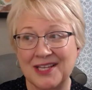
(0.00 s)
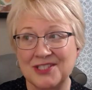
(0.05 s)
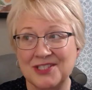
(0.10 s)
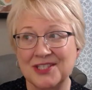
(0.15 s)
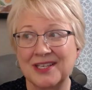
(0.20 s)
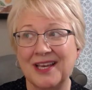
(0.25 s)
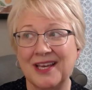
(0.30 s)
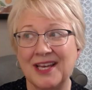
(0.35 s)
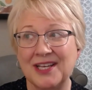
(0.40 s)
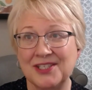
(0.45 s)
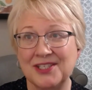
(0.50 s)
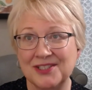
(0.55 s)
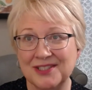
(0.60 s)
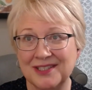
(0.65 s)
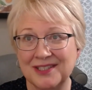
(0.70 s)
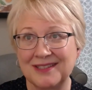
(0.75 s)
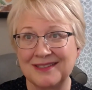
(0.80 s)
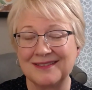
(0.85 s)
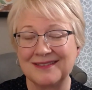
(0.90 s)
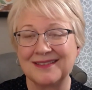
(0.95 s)

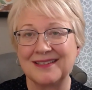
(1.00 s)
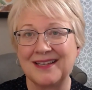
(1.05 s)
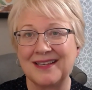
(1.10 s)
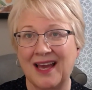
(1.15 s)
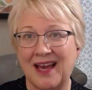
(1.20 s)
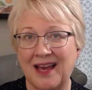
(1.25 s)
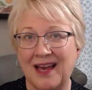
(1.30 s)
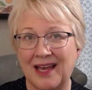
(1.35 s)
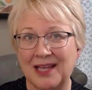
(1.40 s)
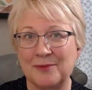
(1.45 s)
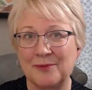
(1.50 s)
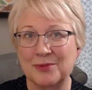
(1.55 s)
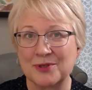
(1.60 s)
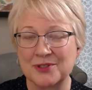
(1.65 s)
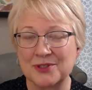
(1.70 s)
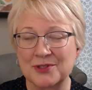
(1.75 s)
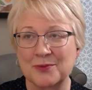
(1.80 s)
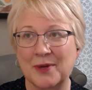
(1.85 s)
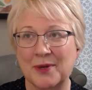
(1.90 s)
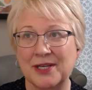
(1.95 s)
education, yeah, and
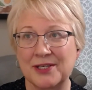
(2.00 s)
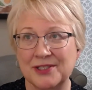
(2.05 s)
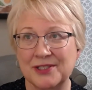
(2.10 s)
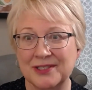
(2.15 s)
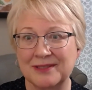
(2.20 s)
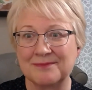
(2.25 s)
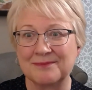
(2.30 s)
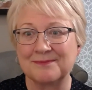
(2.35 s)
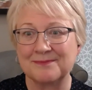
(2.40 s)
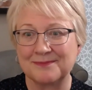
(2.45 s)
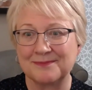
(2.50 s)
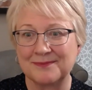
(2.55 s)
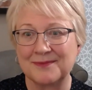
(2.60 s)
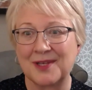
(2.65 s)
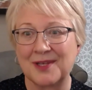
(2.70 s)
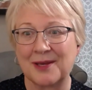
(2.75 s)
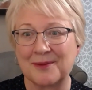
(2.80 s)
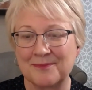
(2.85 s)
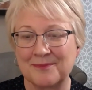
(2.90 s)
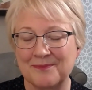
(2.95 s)
persuasion. And
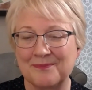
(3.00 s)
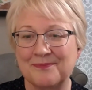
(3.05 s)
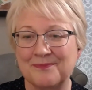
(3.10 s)
persuasion. Yeah.